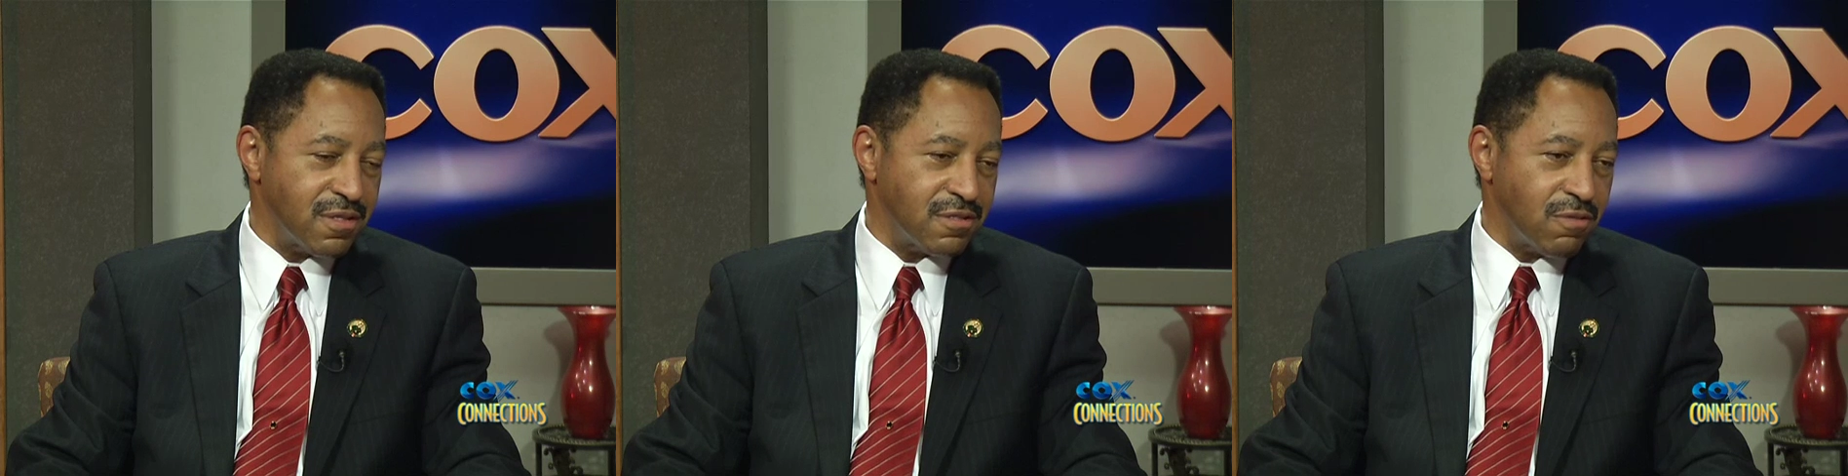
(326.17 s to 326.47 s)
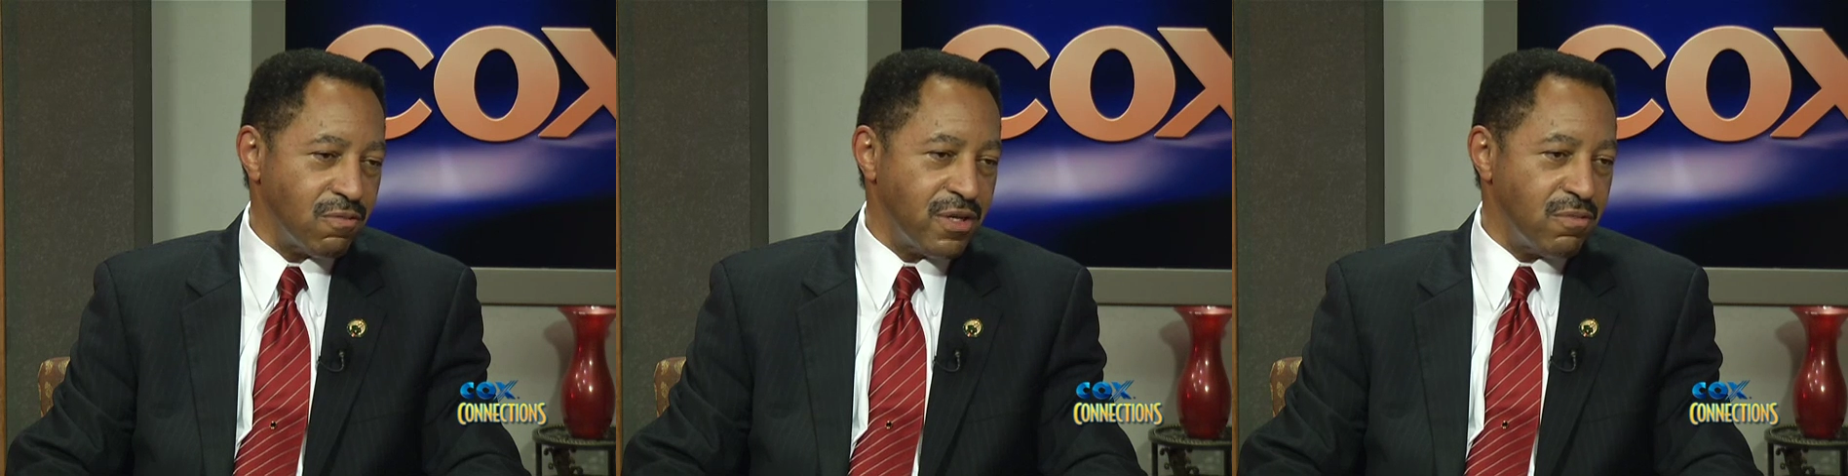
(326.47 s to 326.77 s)
it's
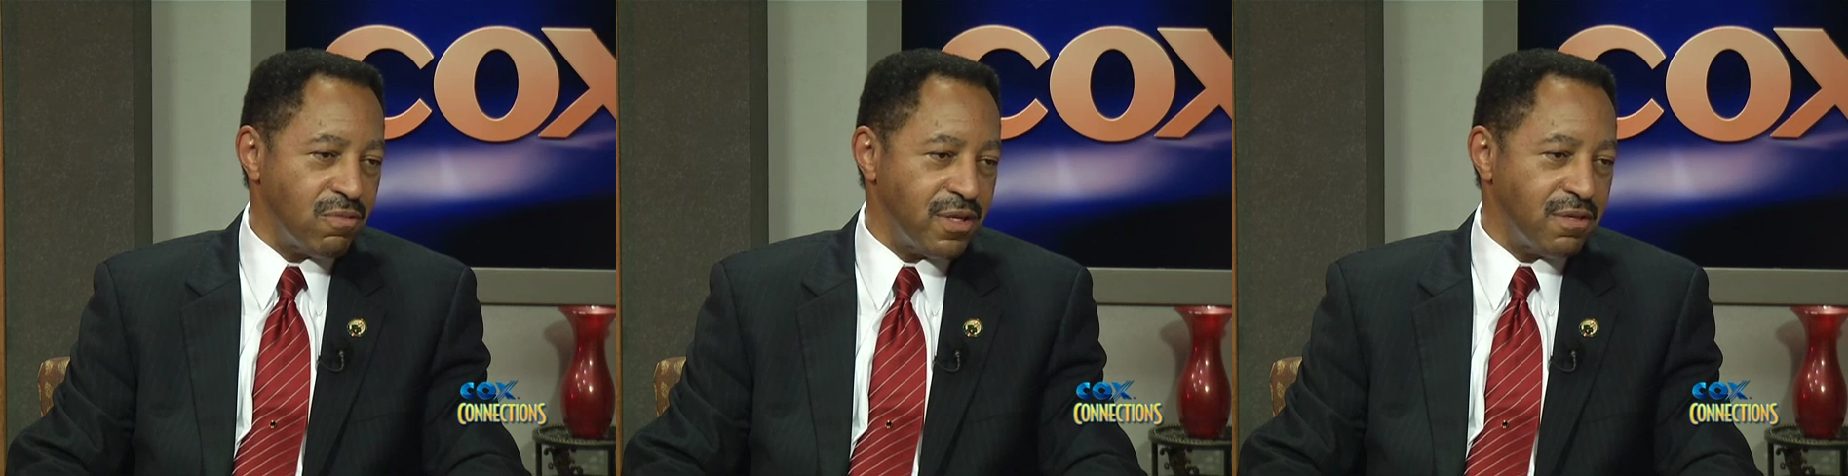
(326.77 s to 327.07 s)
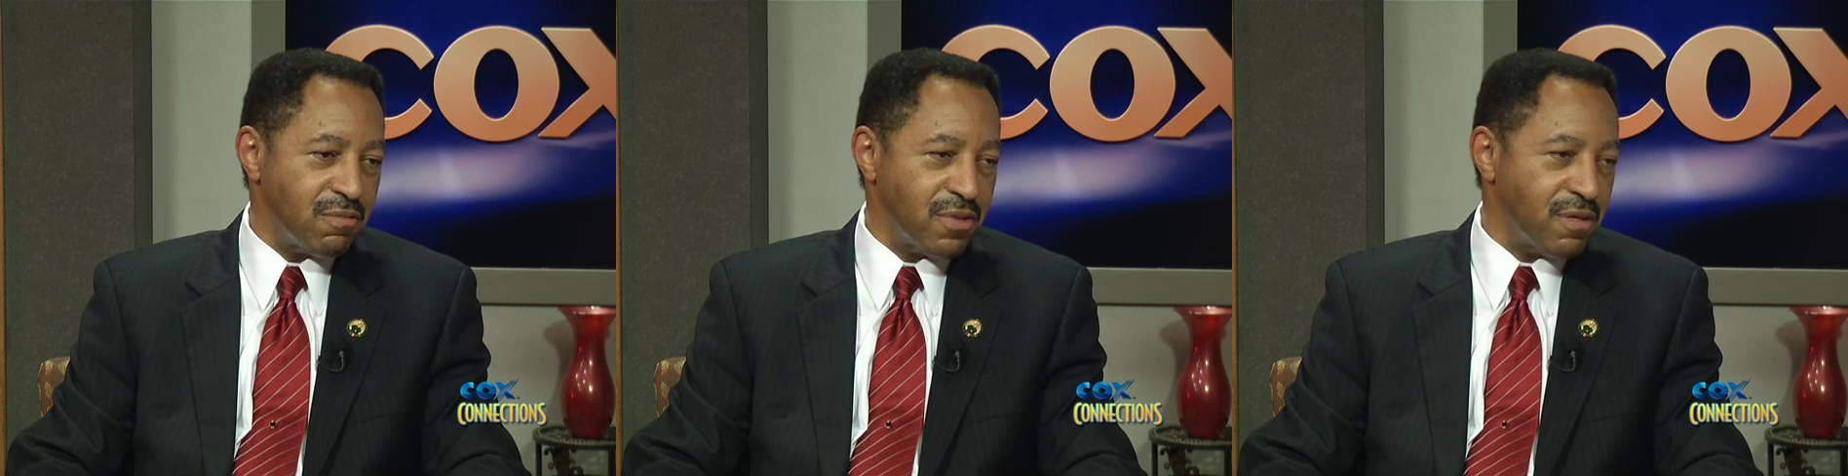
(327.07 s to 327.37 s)
a
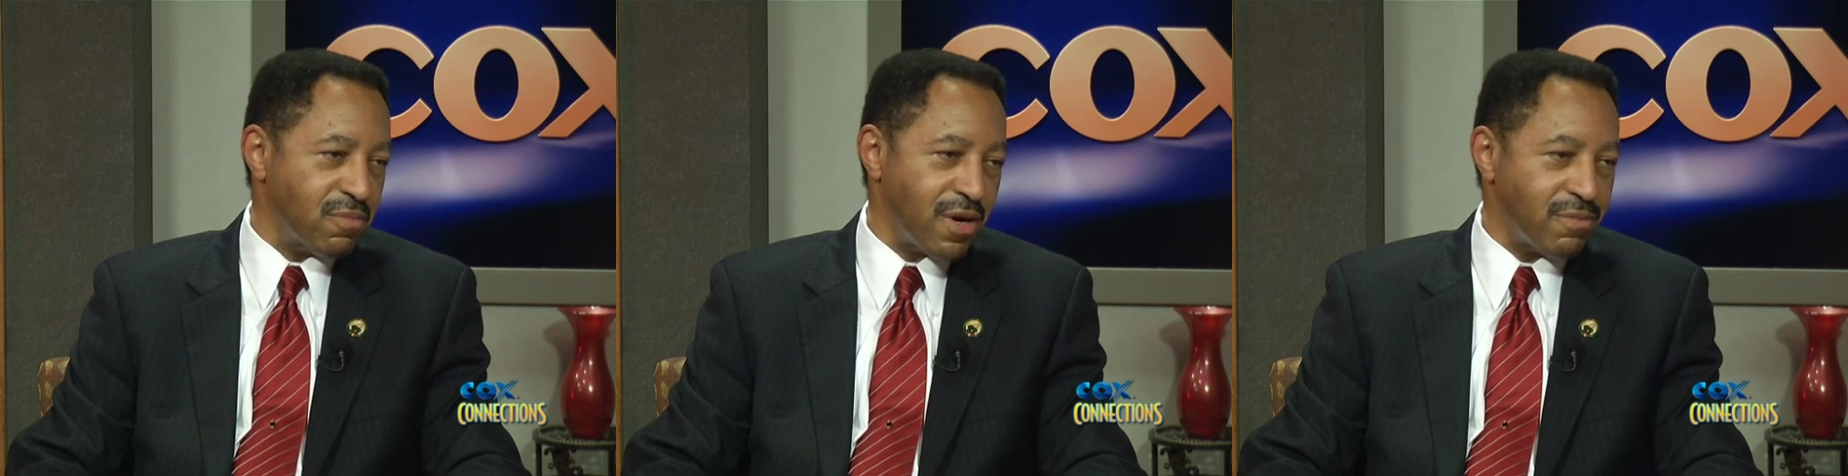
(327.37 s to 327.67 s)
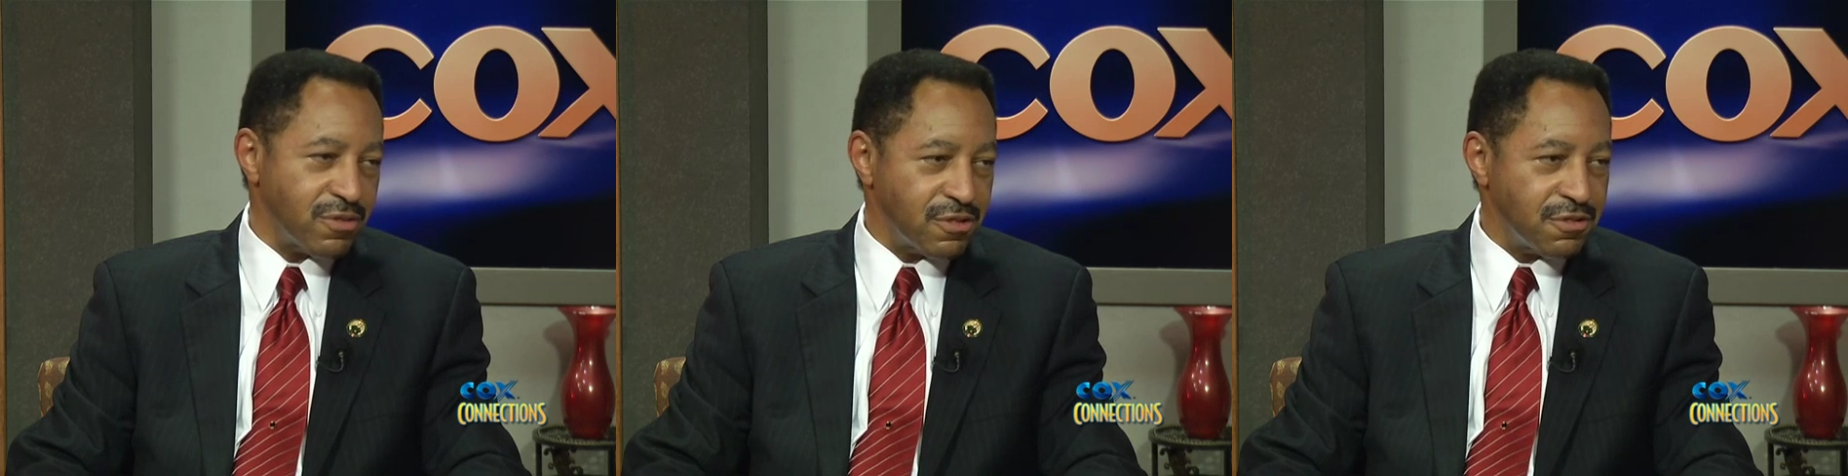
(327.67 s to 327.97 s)
win-win-win
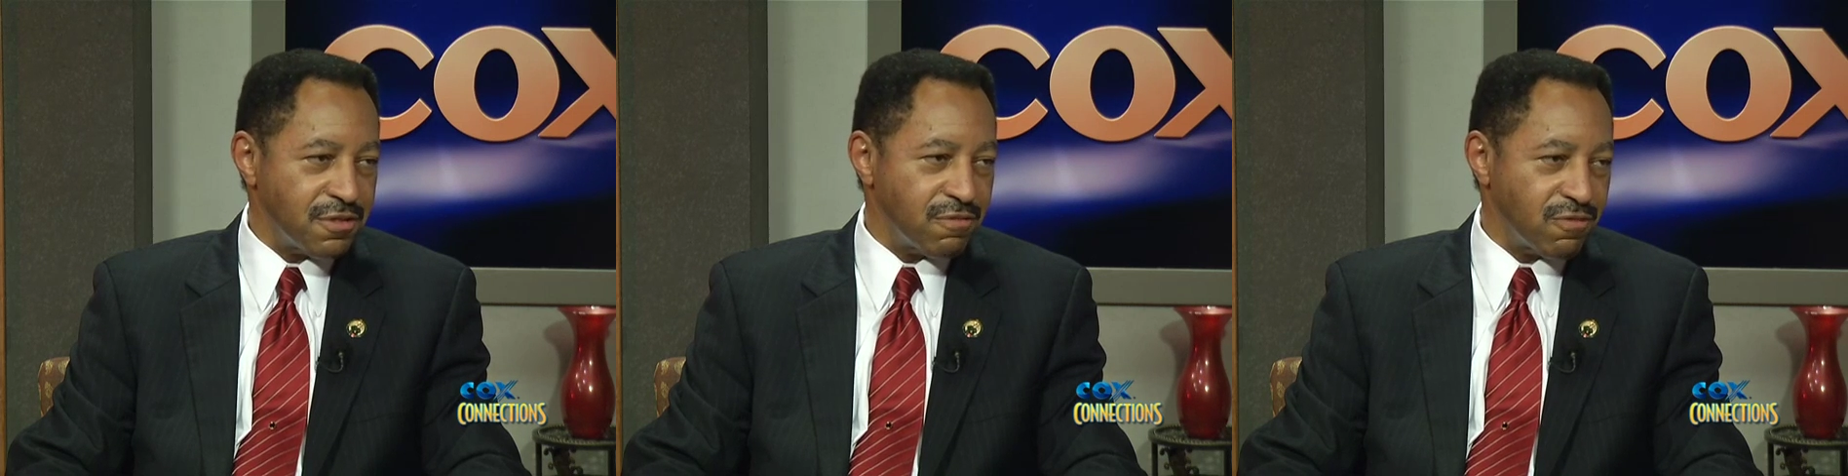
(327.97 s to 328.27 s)
proposition